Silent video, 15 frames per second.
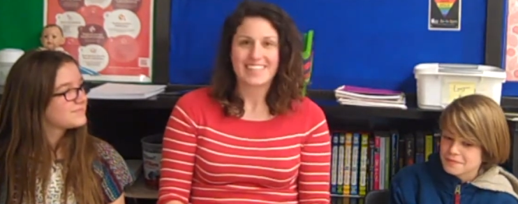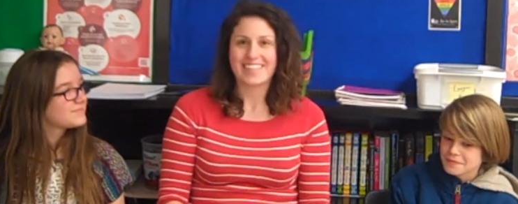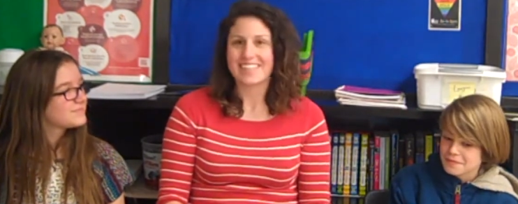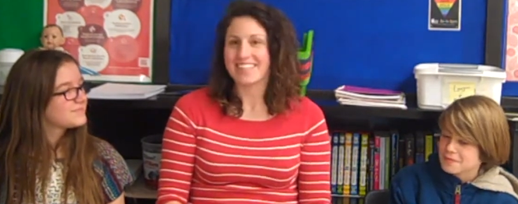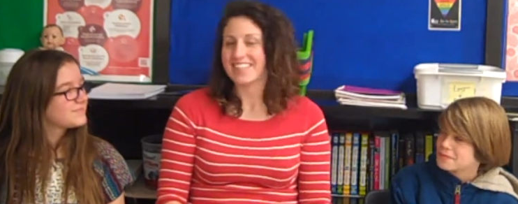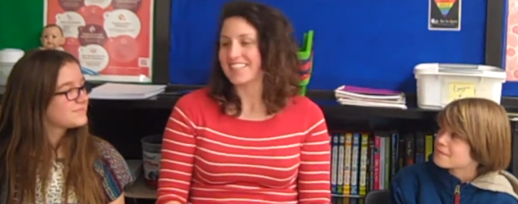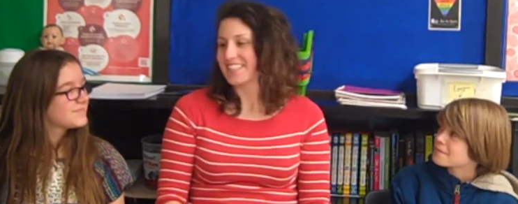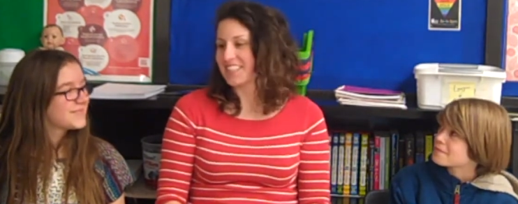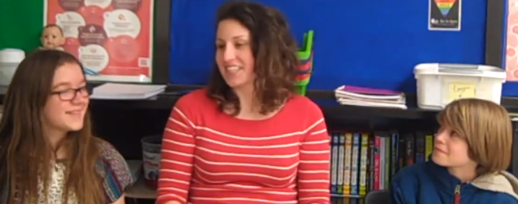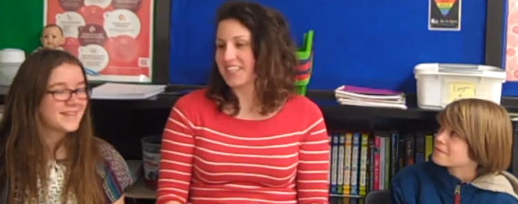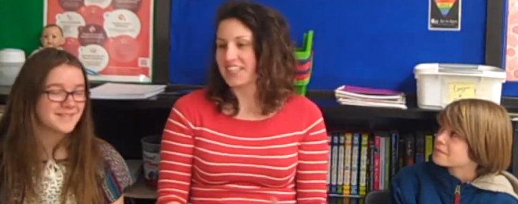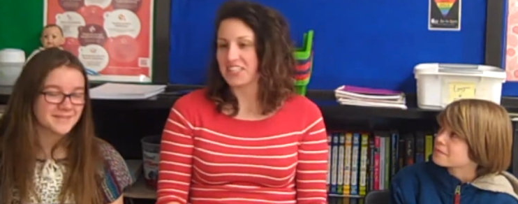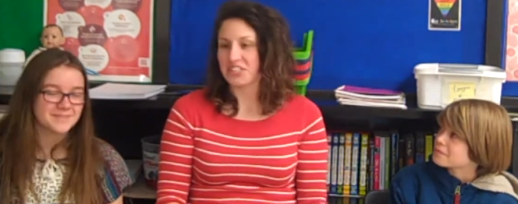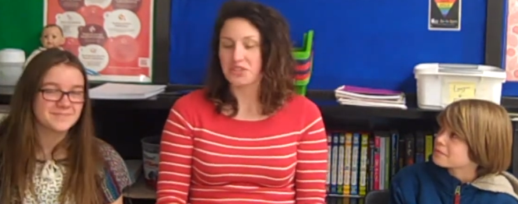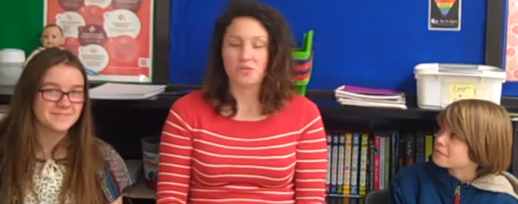Speaker 1: is
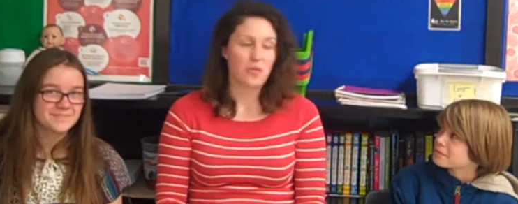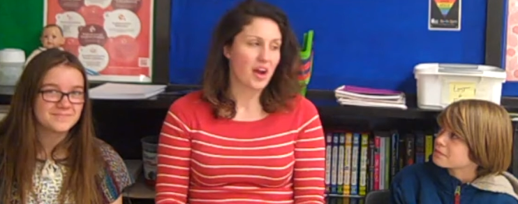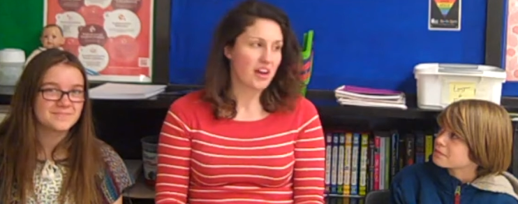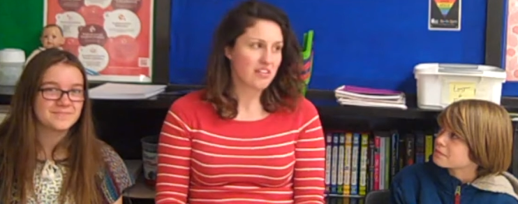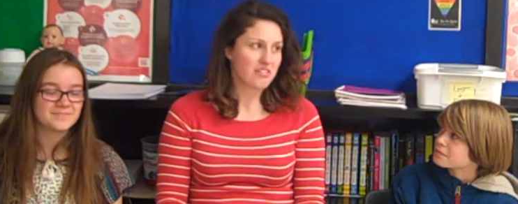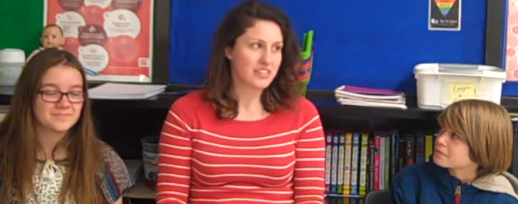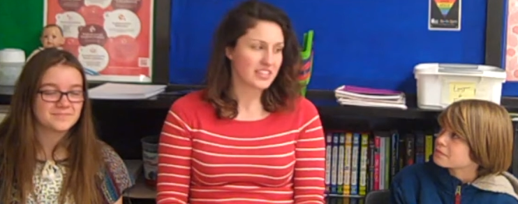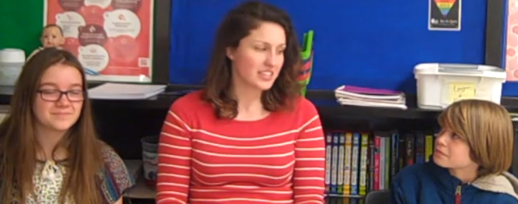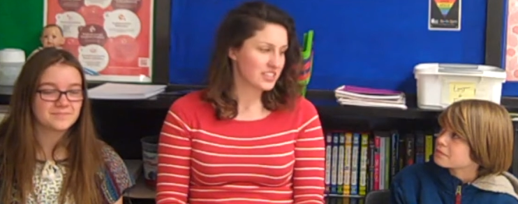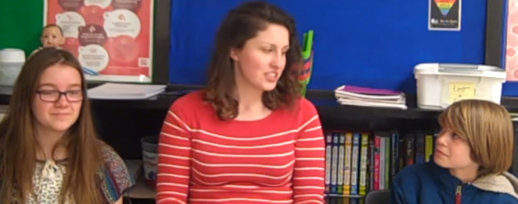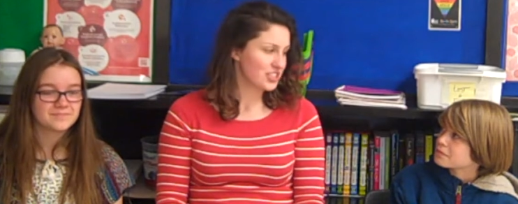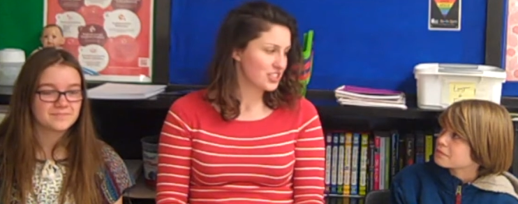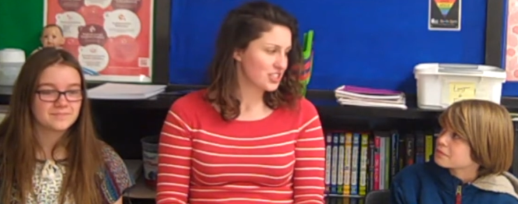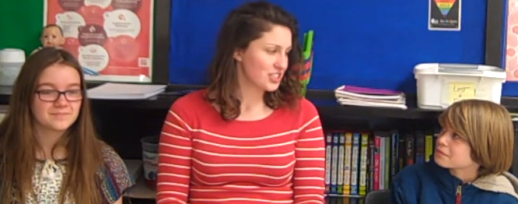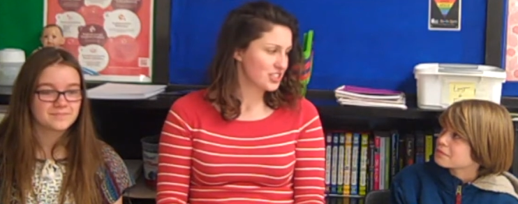a 12
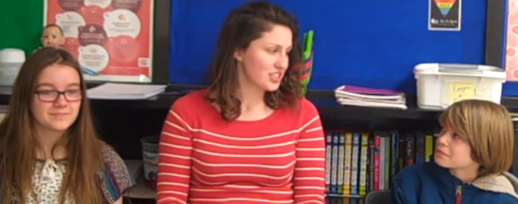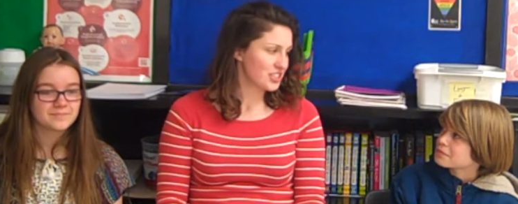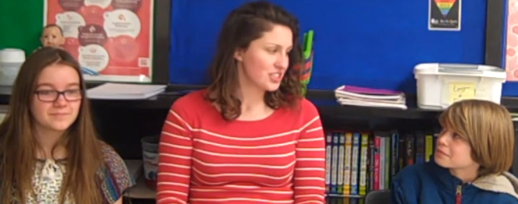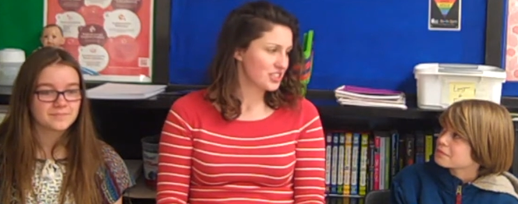inch.